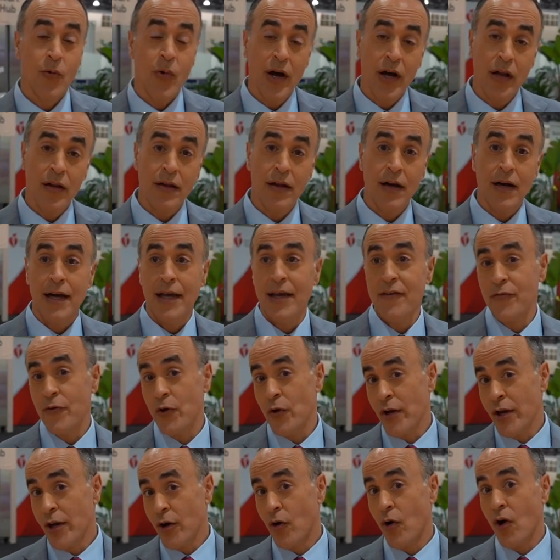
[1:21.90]
Well, if
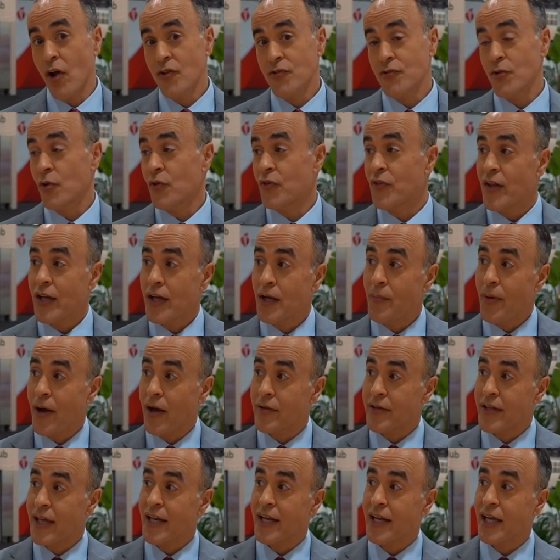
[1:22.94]
you're here also, think
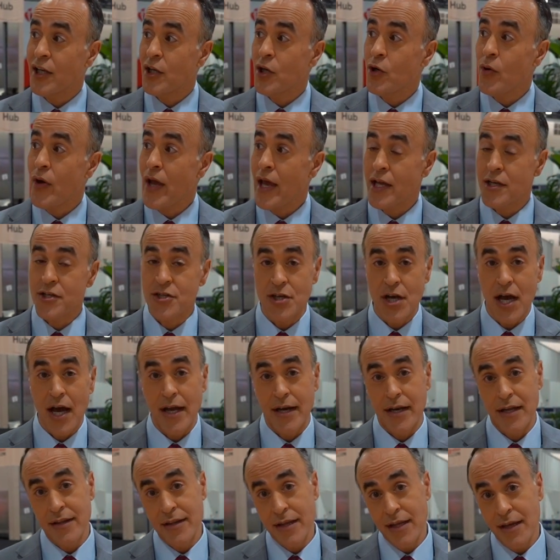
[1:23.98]
about getting a new
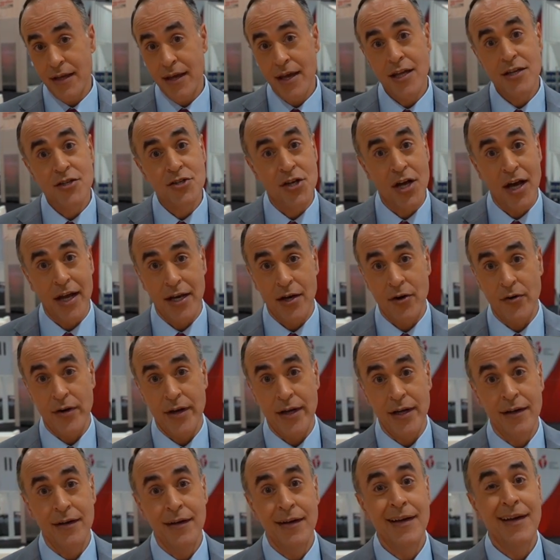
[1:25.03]
headshot in the headshot
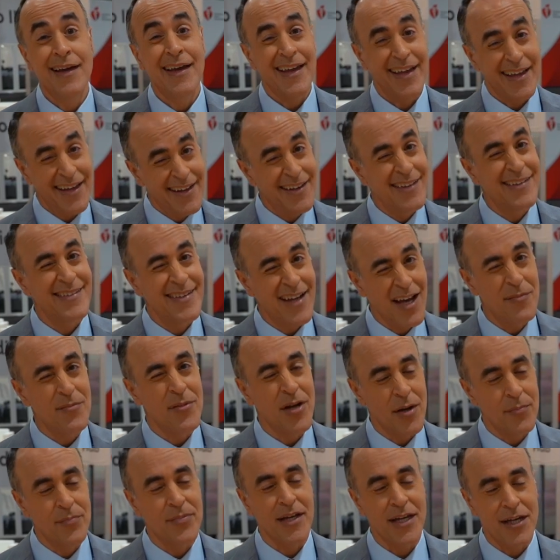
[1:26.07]
area. It is time
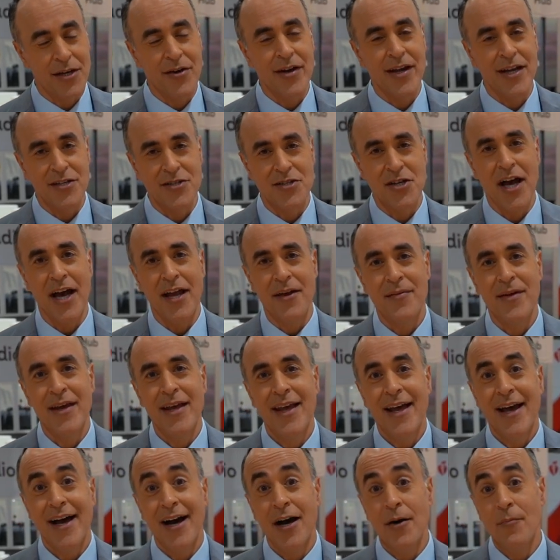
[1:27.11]
to update your headshot.
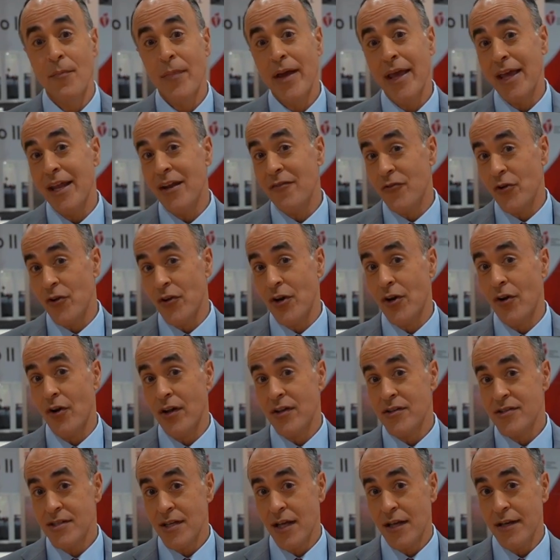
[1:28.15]
And if you're there
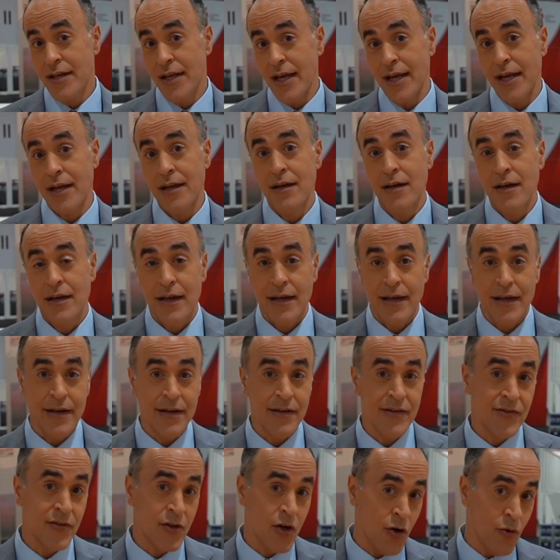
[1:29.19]
on Sunday, it
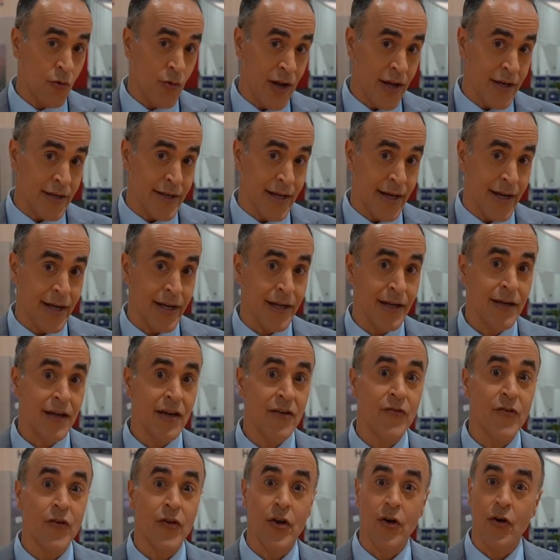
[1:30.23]
is Go Red Day.
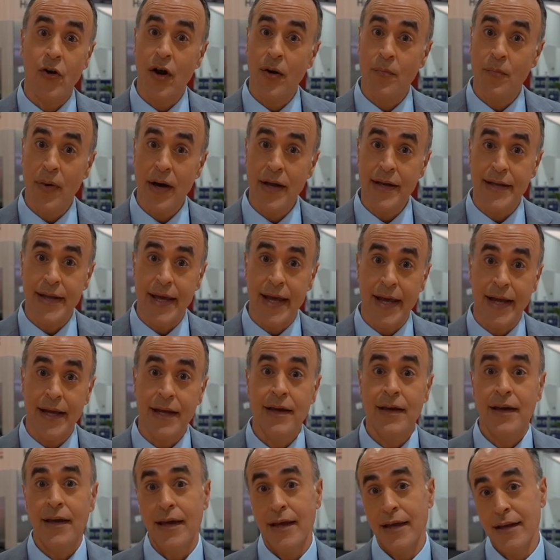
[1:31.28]
If you're there on Monday,
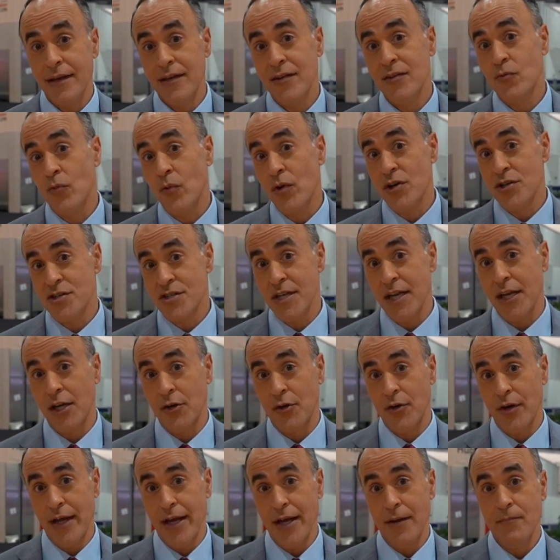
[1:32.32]
it is Wear
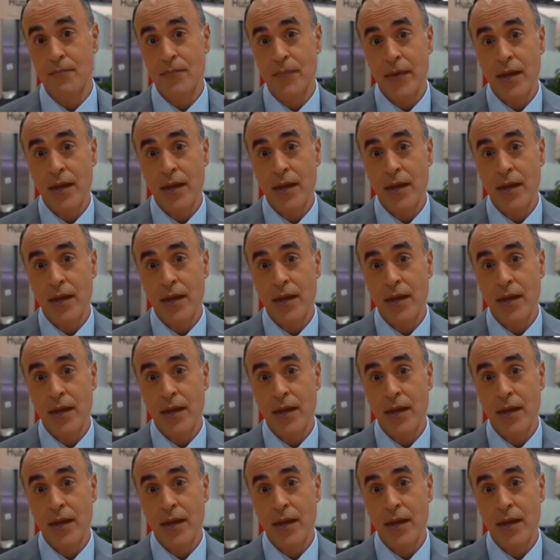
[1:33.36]
Sneaker Day.